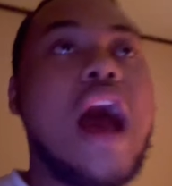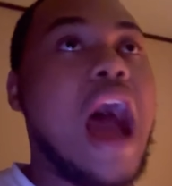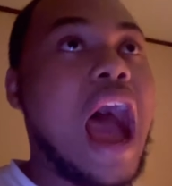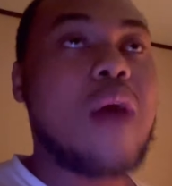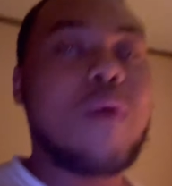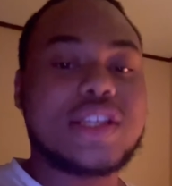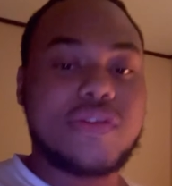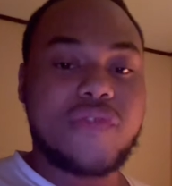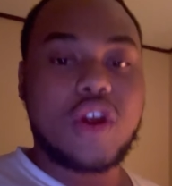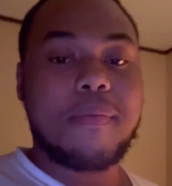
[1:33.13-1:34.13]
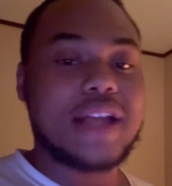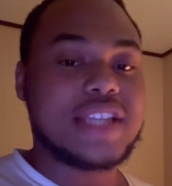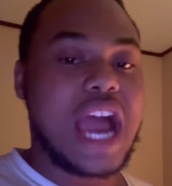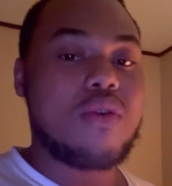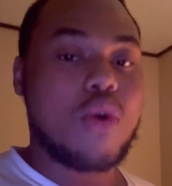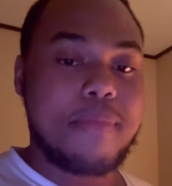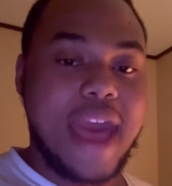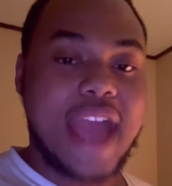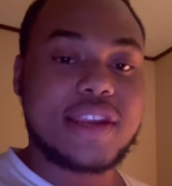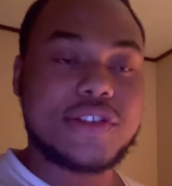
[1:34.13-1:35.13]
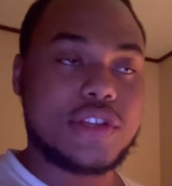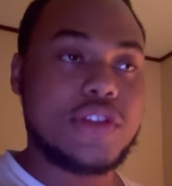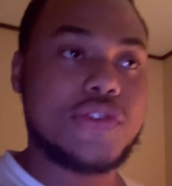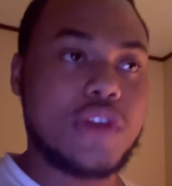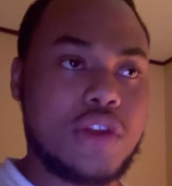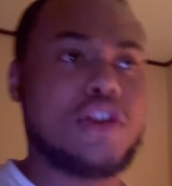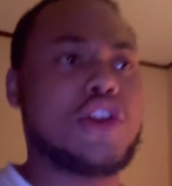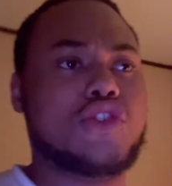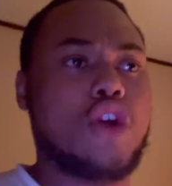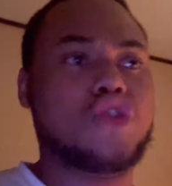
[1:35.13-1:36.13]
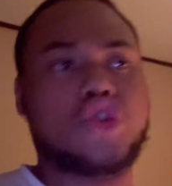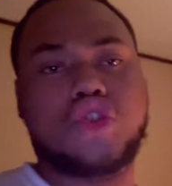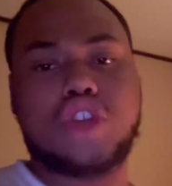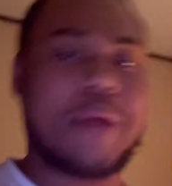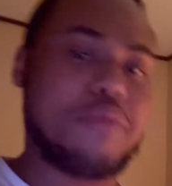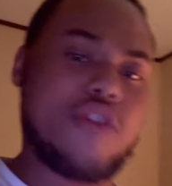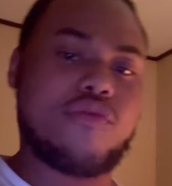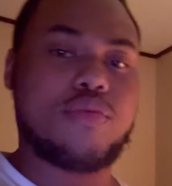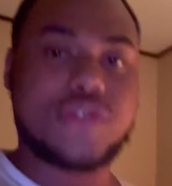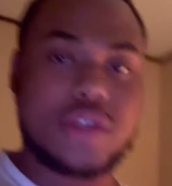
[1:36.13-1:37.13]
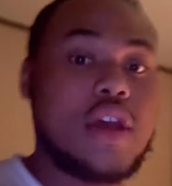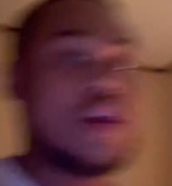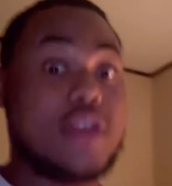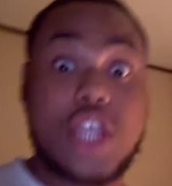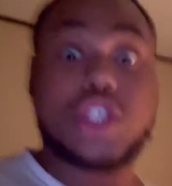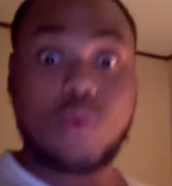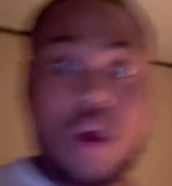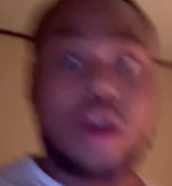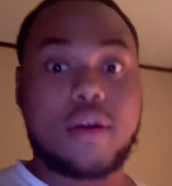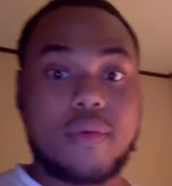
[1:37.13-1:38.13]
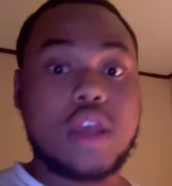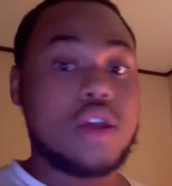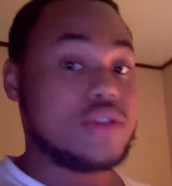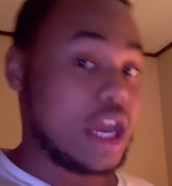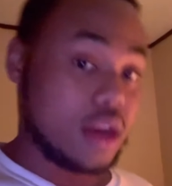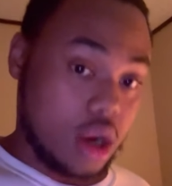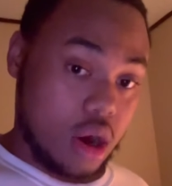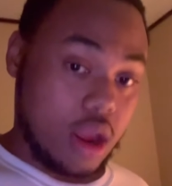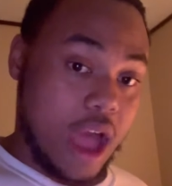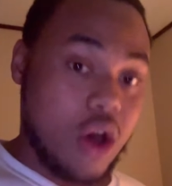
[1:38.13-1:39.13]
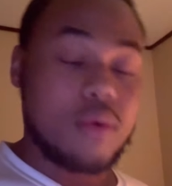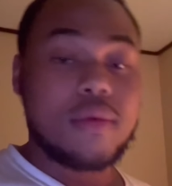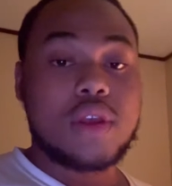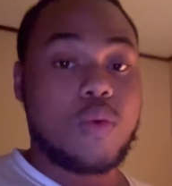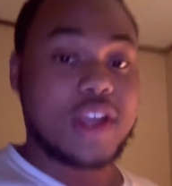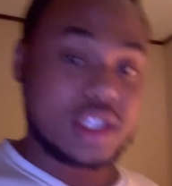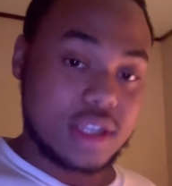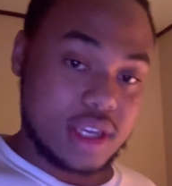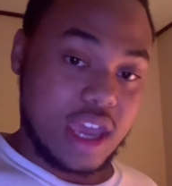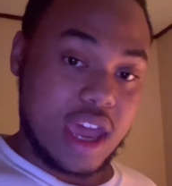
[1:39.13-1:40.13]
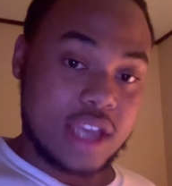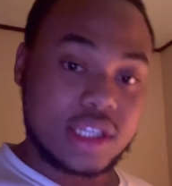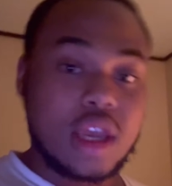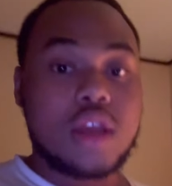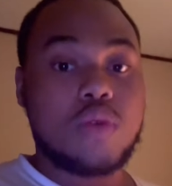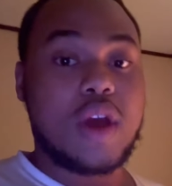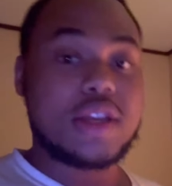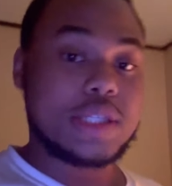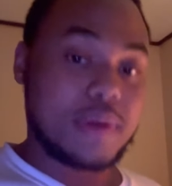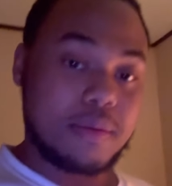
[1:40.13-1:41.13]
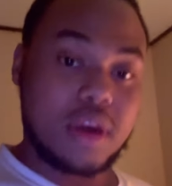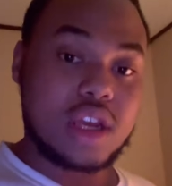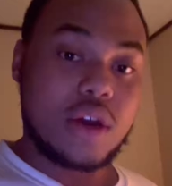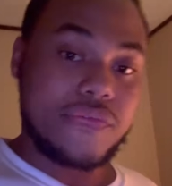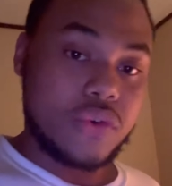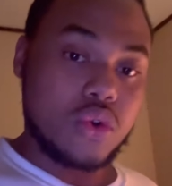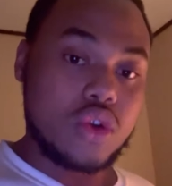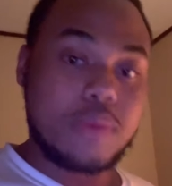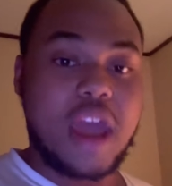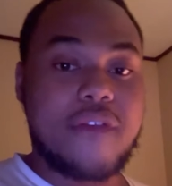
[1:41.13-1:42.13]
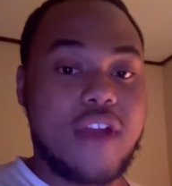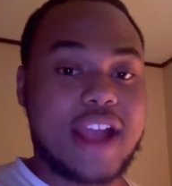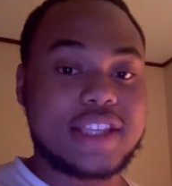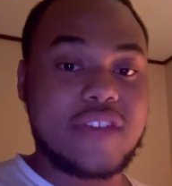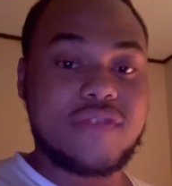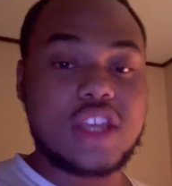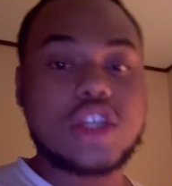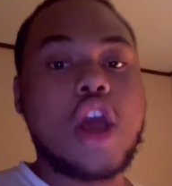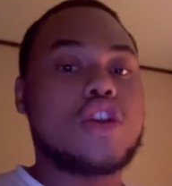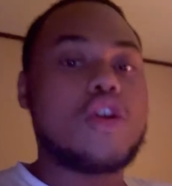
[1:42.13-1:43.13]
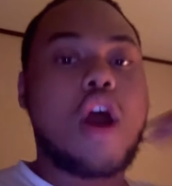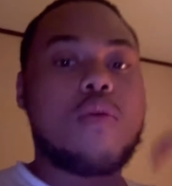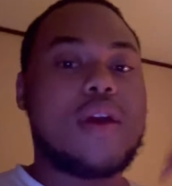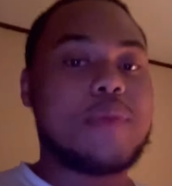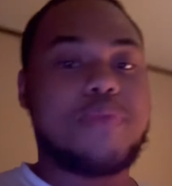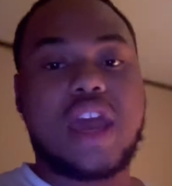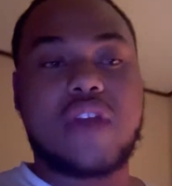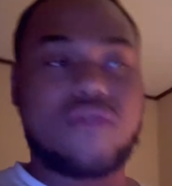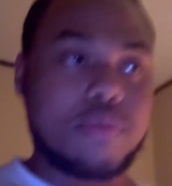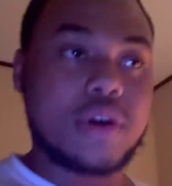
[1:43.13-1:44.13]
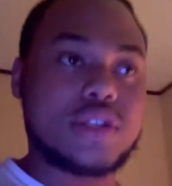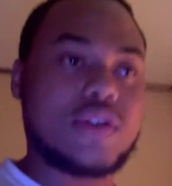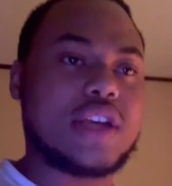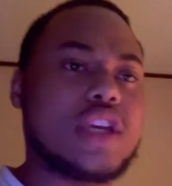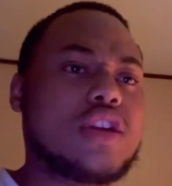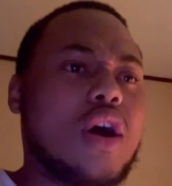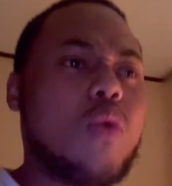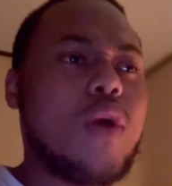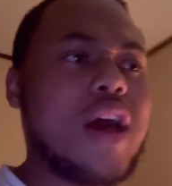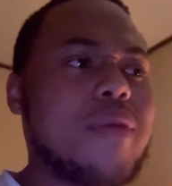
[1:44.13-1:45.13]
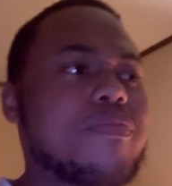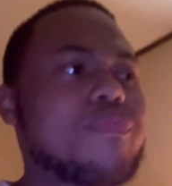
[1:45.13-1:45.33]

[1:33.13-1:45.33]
I watched a video by Tyrone Magnus and he said, that's not true. You're not paying for pussy. Yes, you are. You're taking a girl out, wasting your gas, spending money on food, you're paying for activities. You're already paying for pussy. So I said, you know what?